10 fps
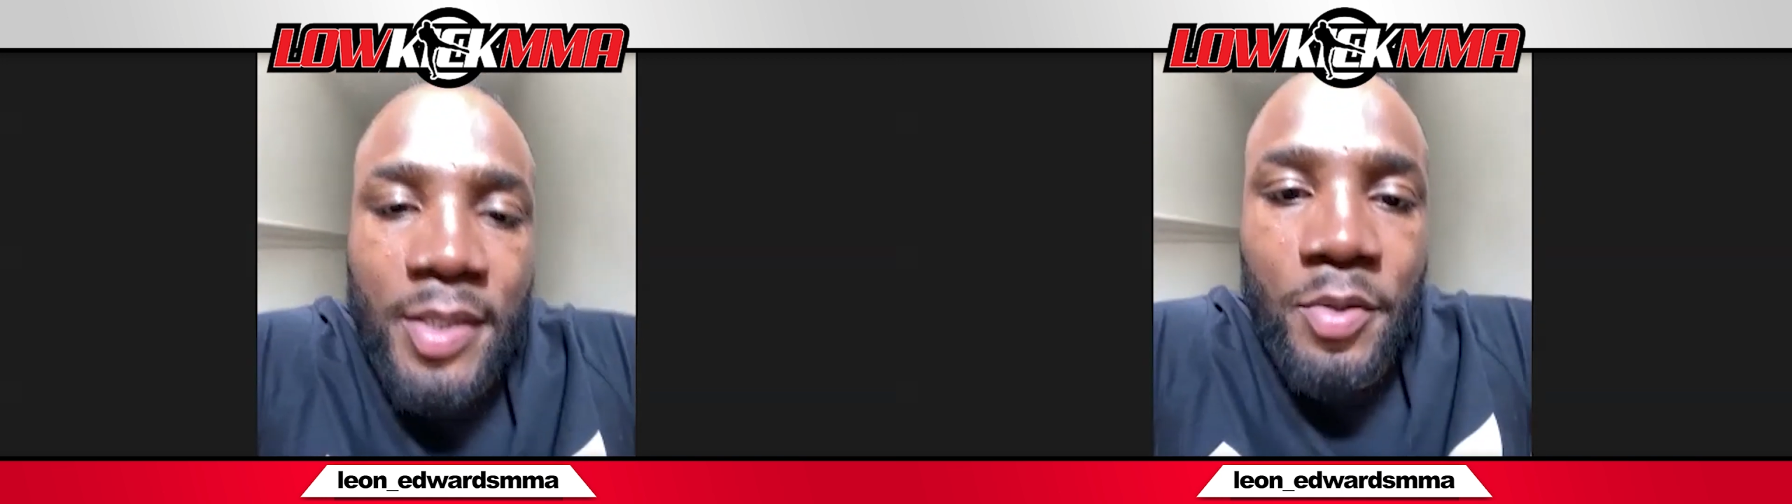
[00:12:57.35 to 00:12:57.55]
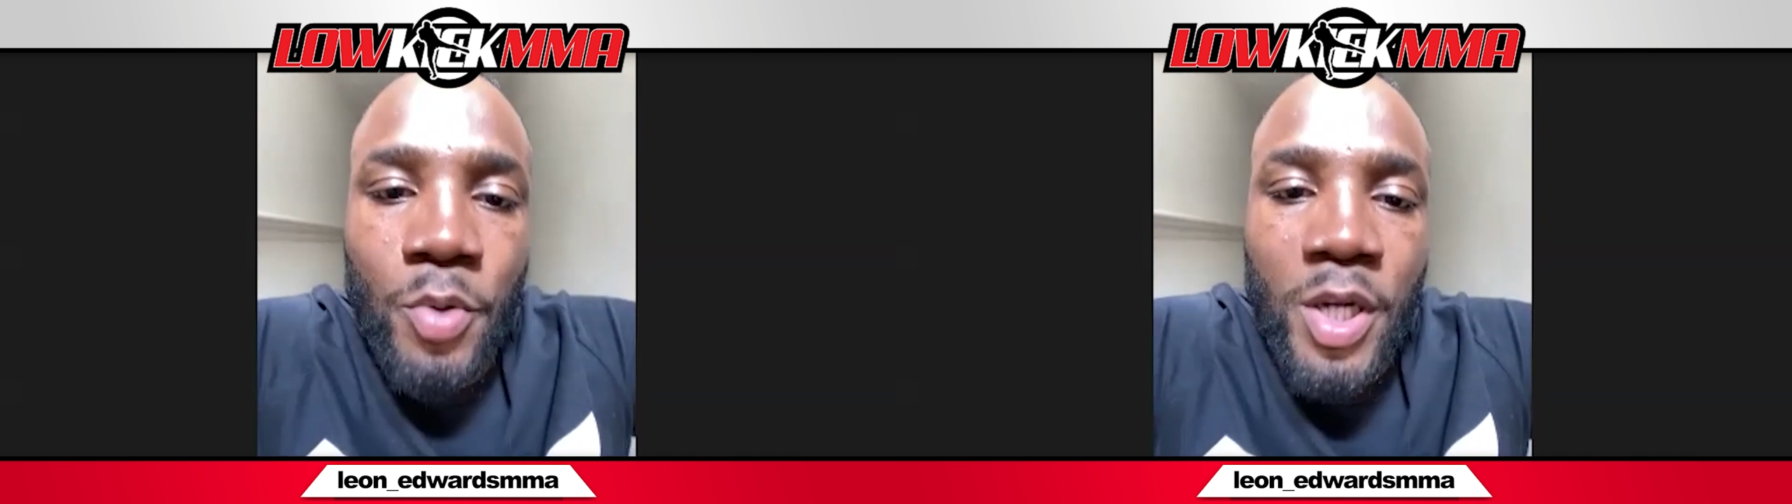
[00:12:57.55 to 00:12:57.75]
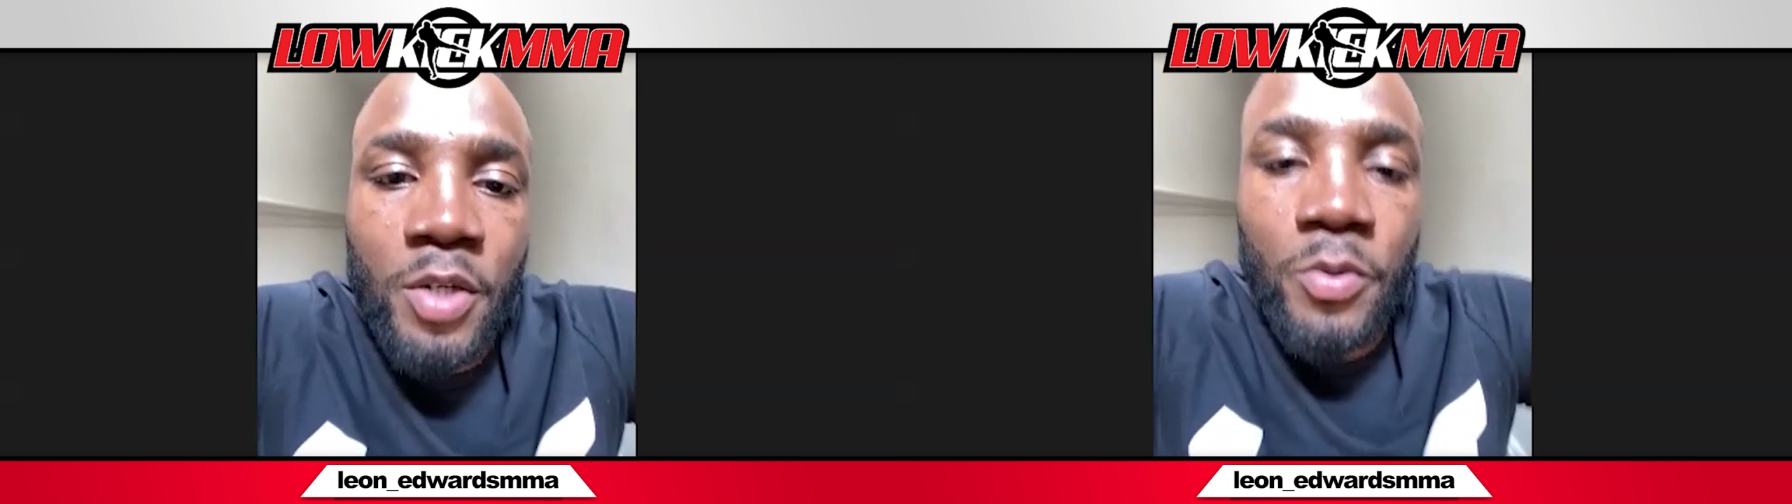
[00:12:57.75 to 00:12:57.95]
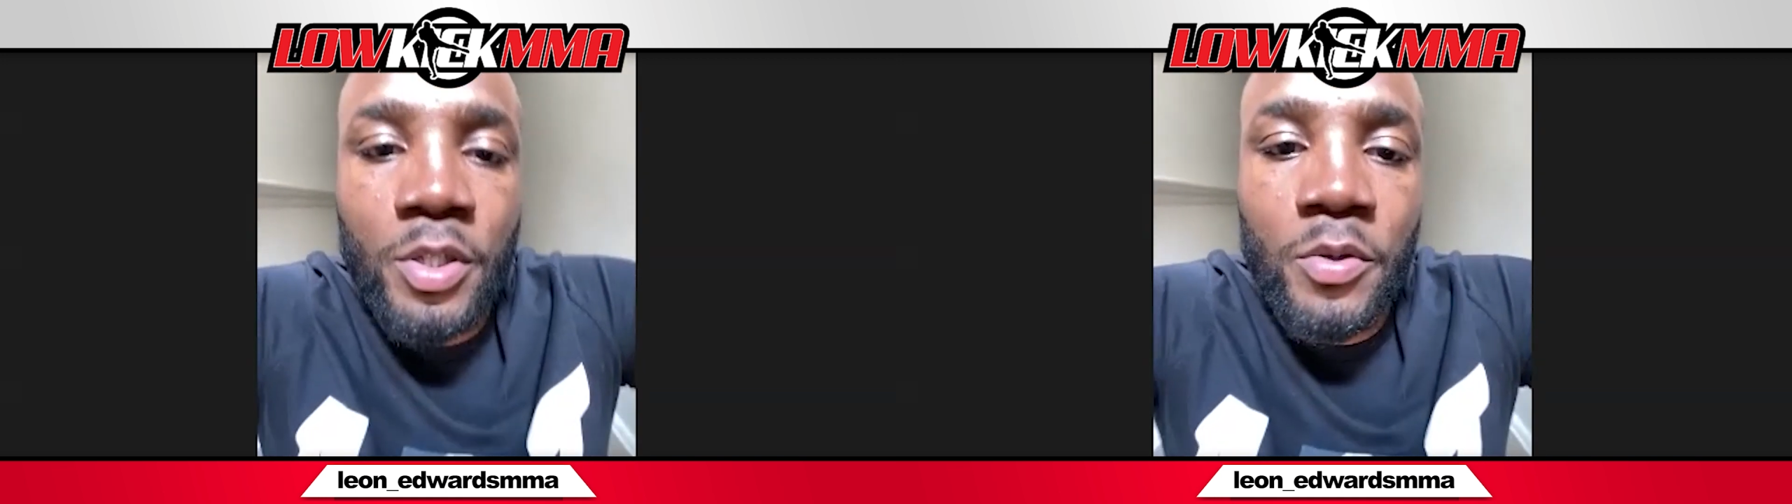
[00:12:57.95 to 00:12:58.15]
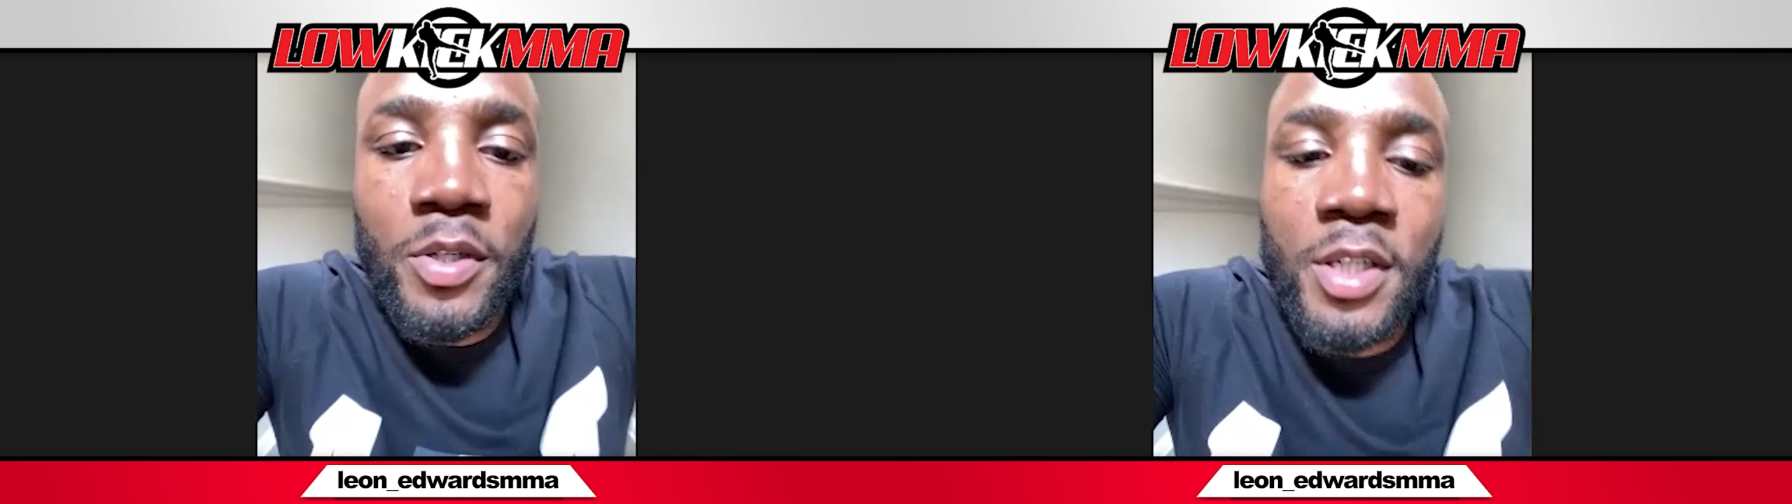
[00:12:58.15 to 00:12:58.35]
to why they don't
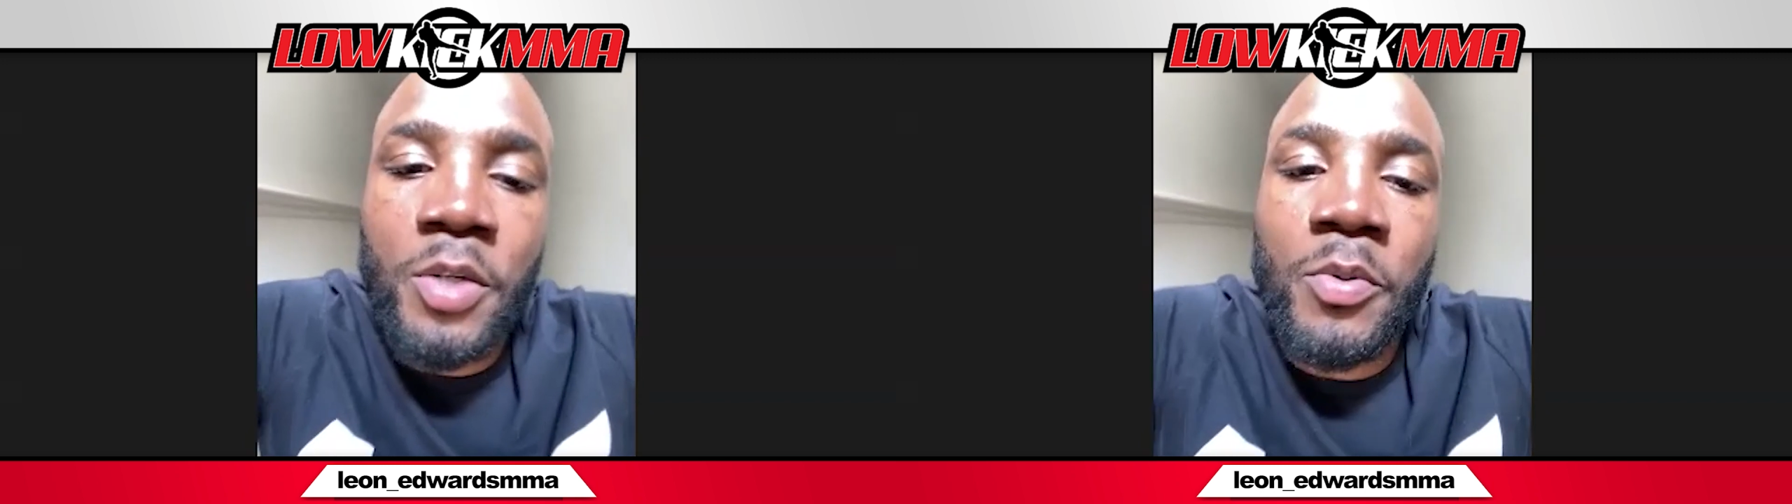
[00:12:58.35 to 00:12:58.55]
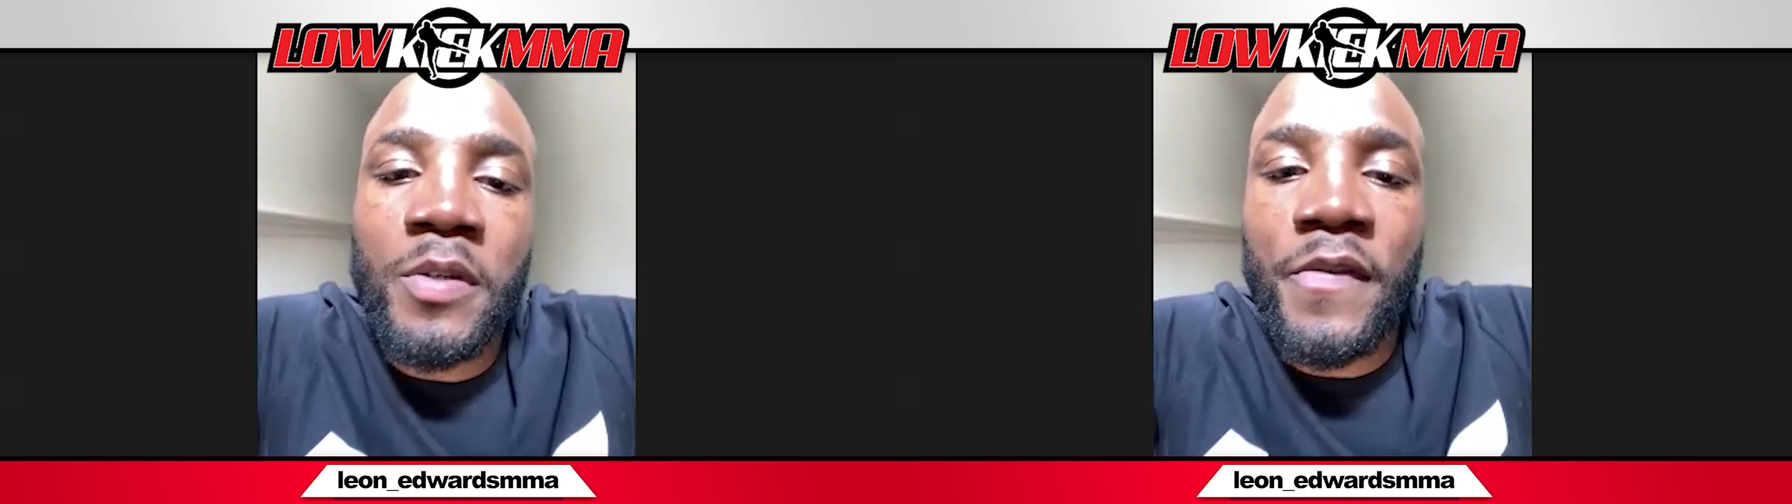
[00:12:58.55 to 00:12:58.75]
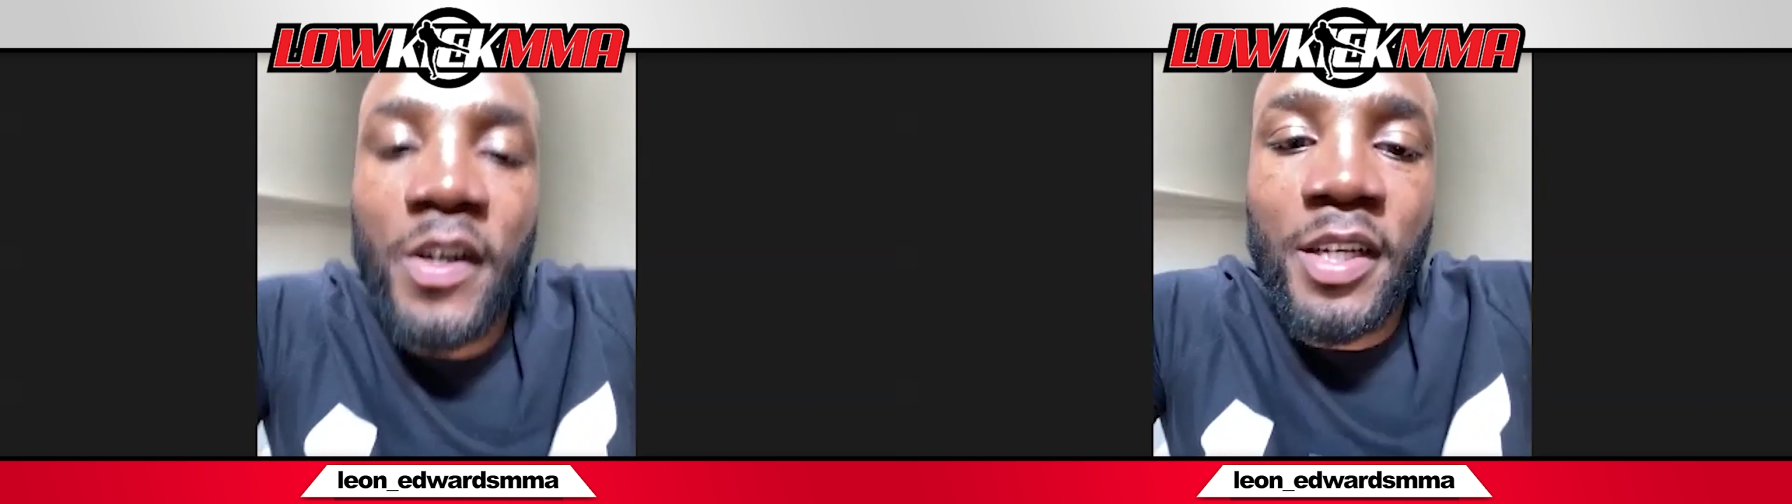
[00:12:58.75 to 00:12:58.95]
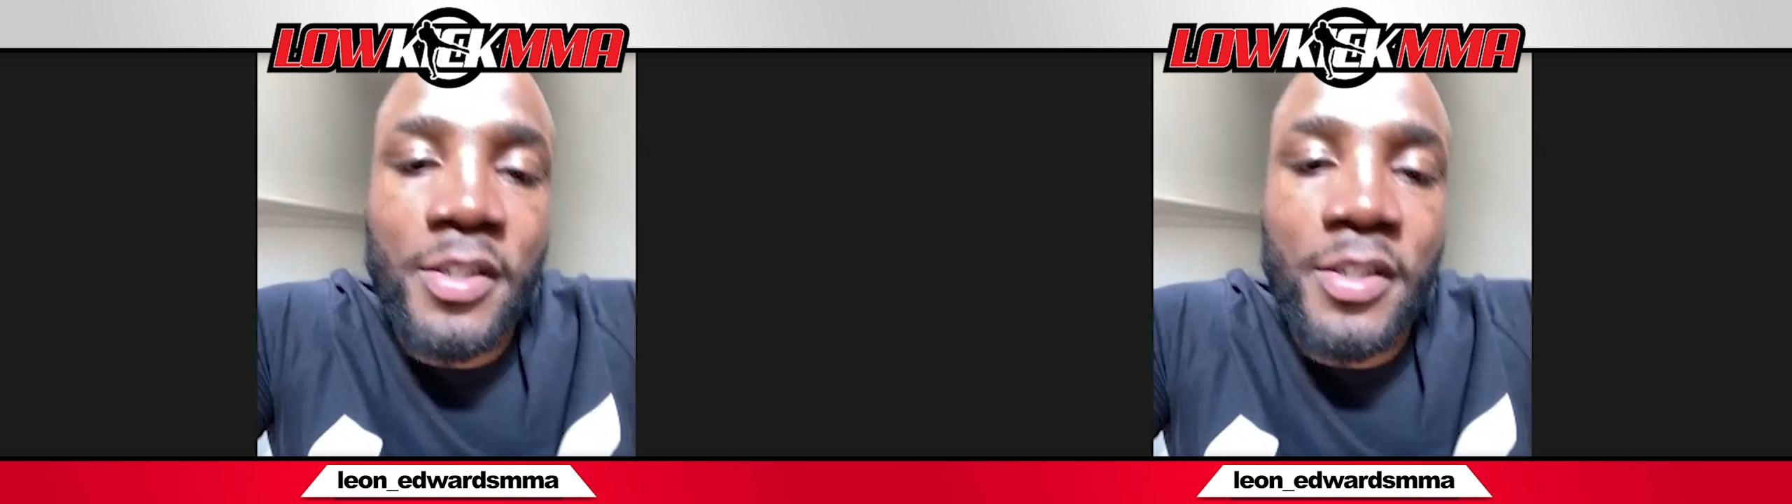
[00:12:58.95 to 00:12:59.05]
want to fight.